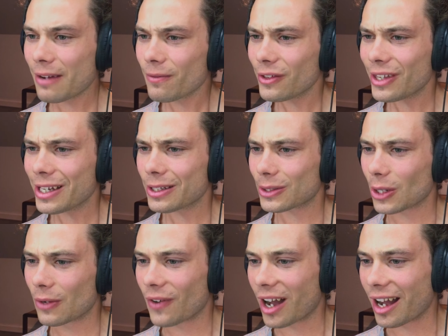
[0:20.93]
everything
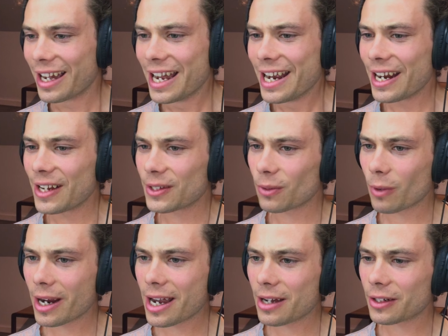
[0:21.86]
so far is
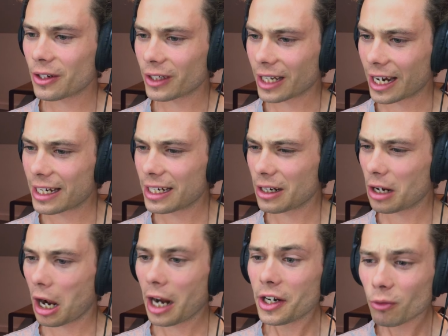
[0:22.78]
around, okay,
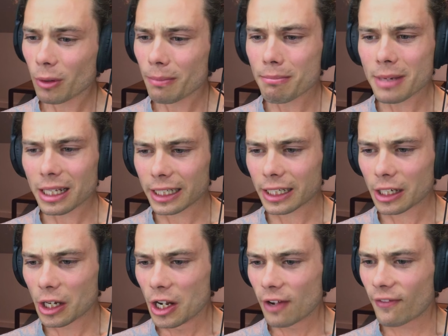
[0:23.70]
under $1
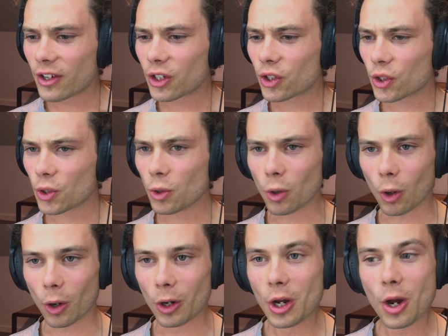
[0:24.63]
million for
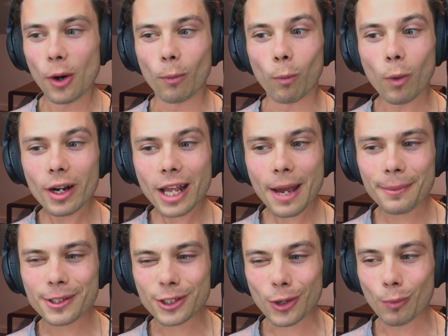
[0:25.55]
sure. What
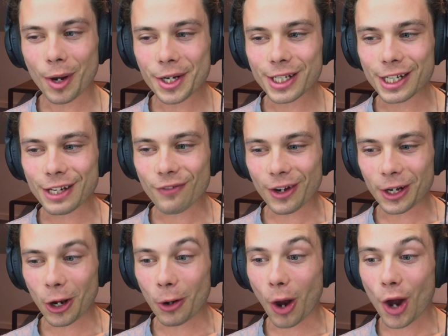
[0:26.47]
happens, I wonder, if I
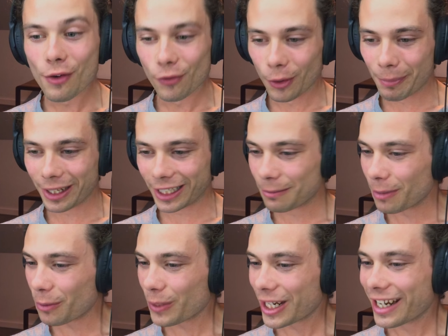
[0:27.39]
go over $1 million,
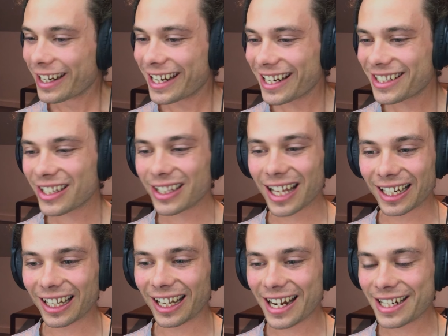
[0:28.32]
but we can get to
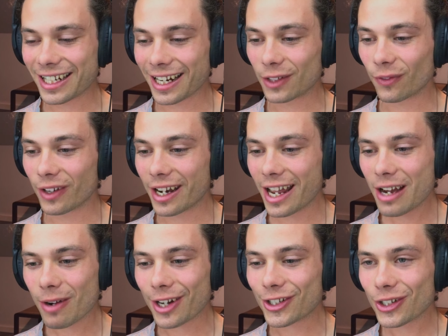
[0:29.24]
that later. As for
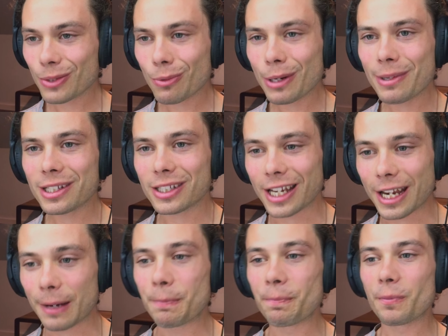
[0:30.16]
now, I just want to be
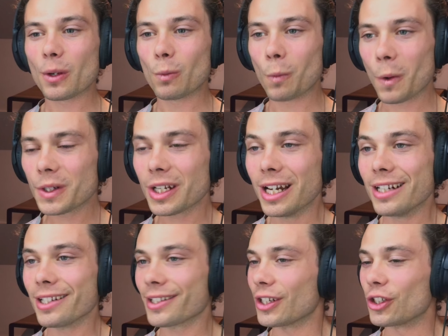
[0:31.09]
seeing what
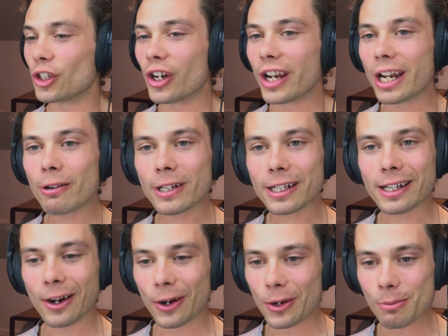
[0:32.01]
does a generic
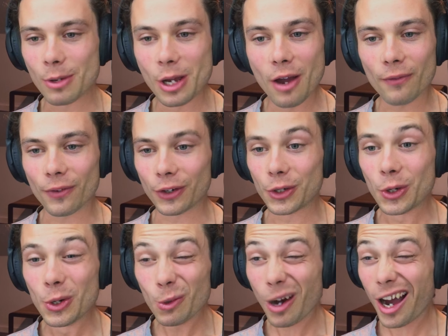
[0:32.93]
home for
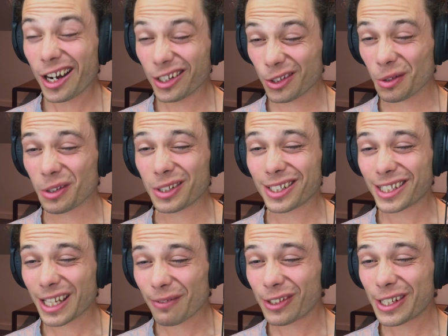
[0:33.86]

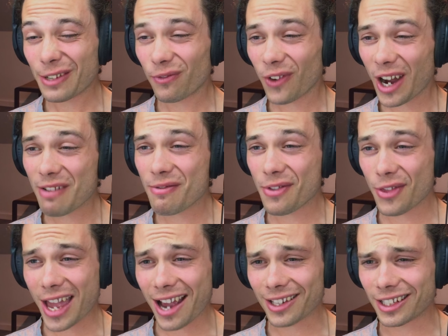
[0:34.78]

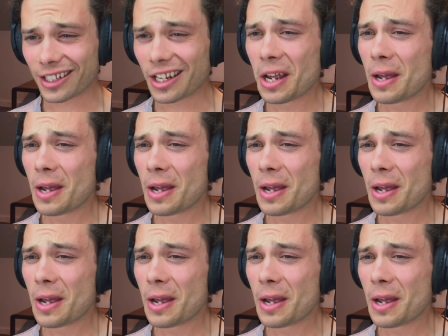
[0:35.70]
$275,000,